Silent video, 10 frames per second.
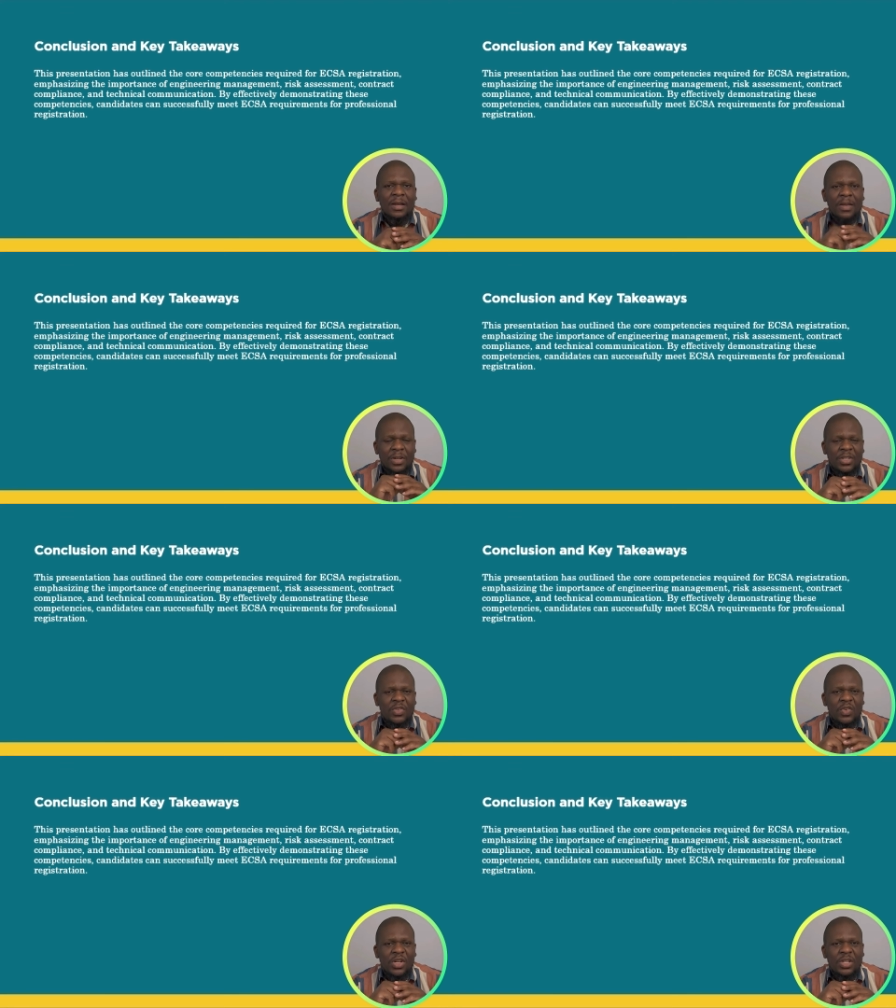
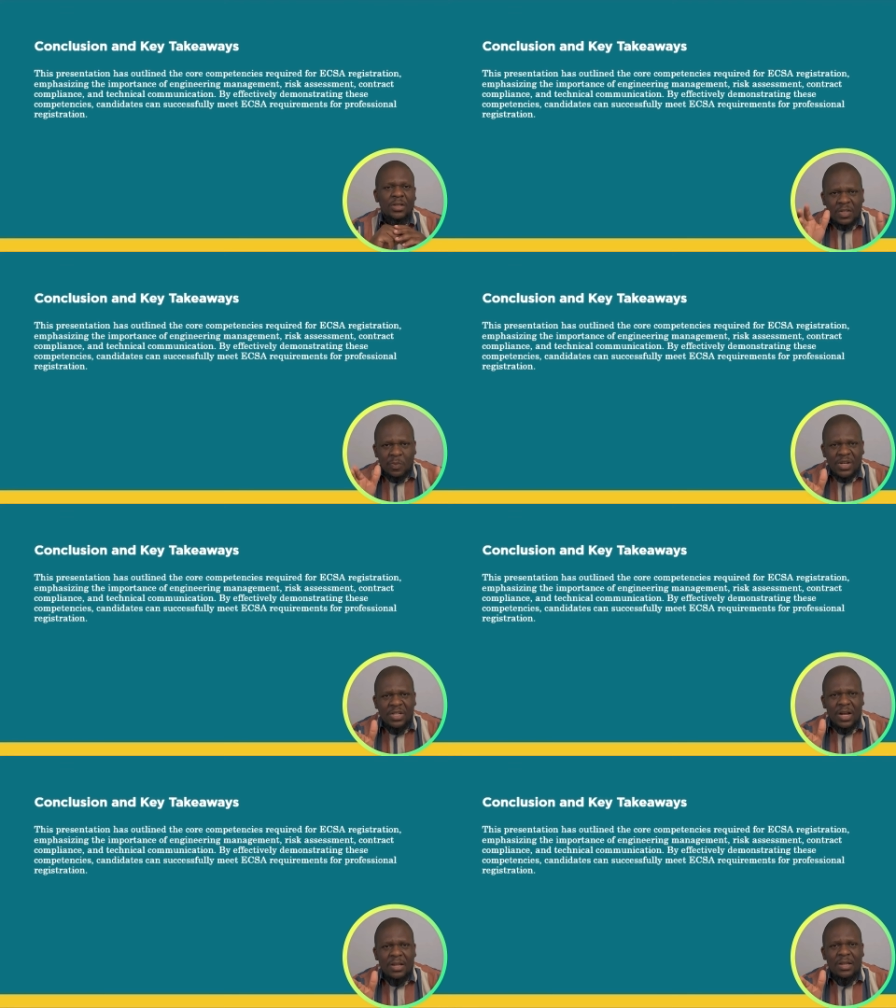registration,
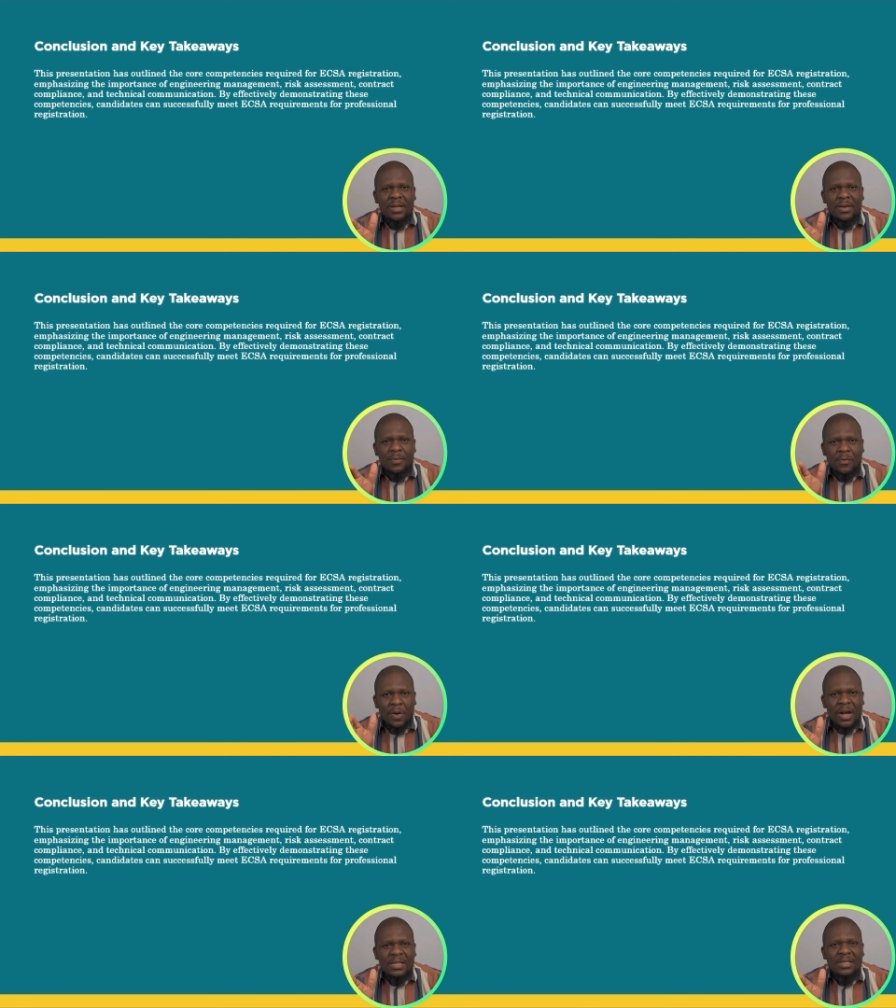especially
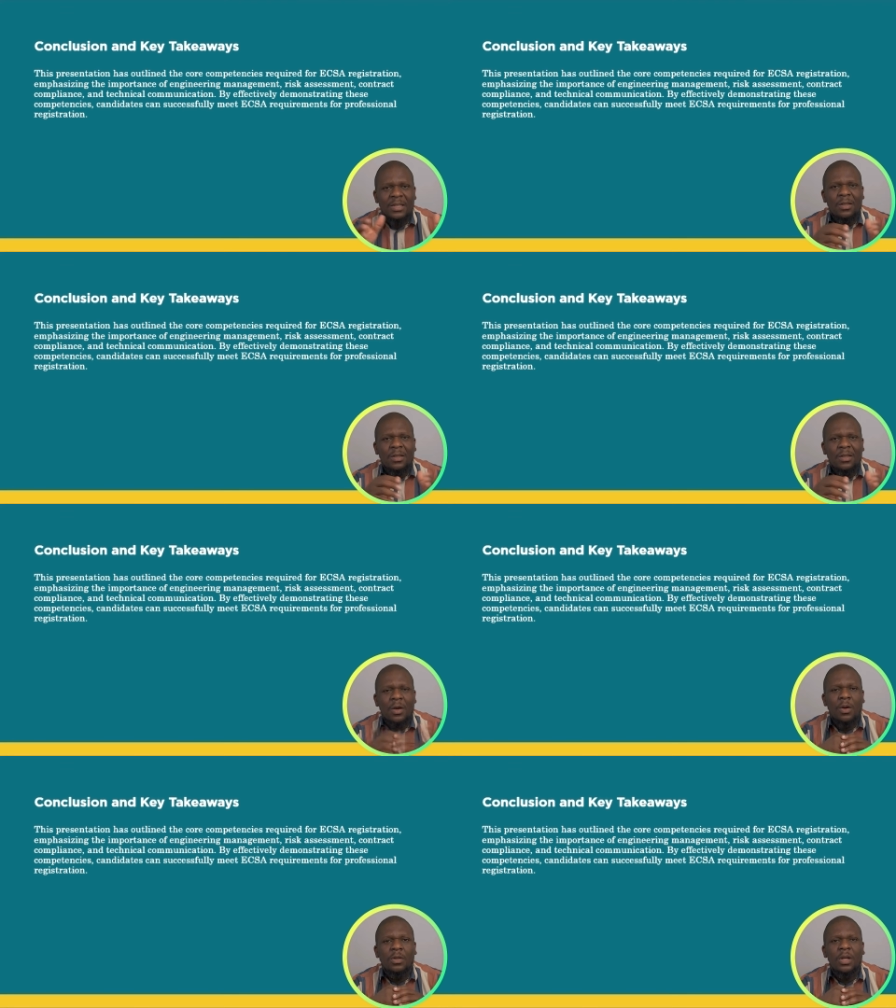focusing
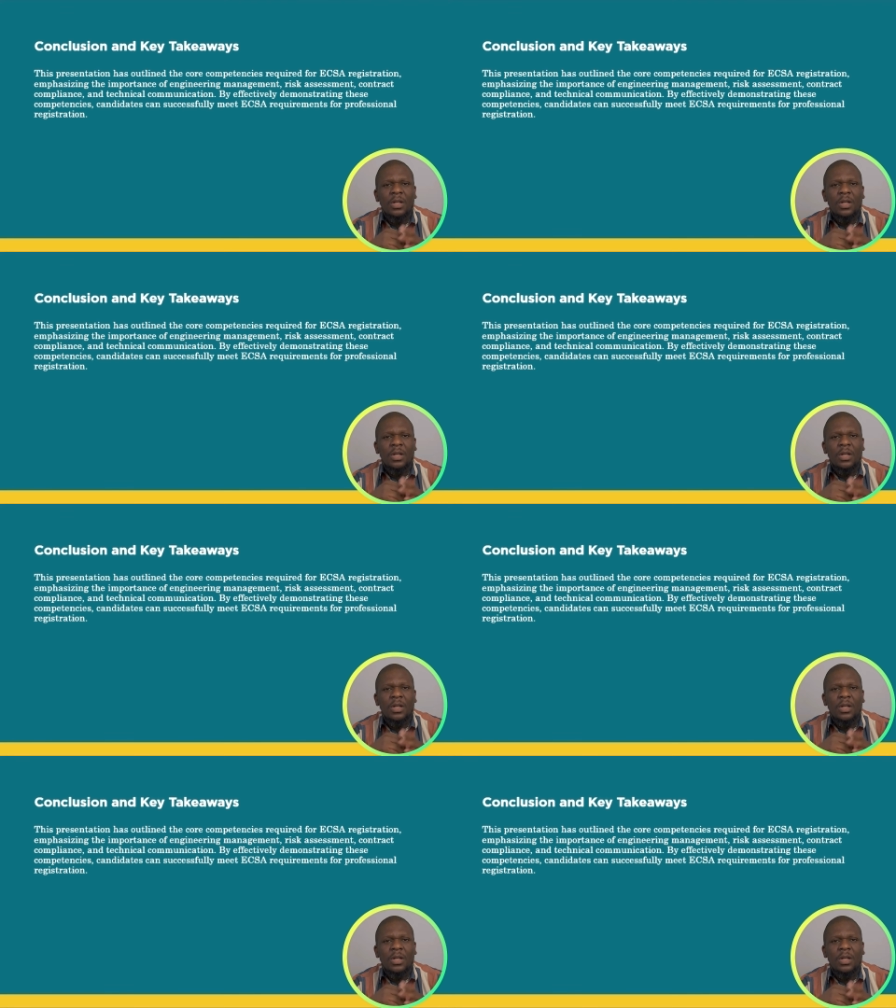on the
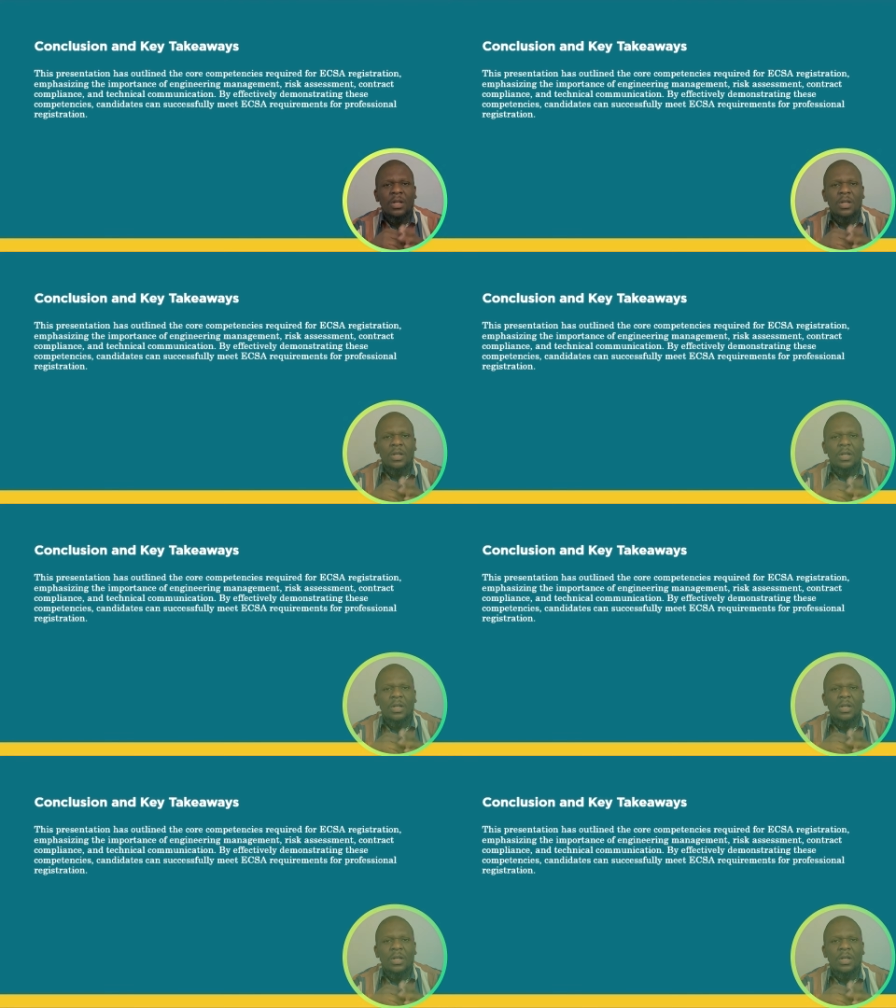Group B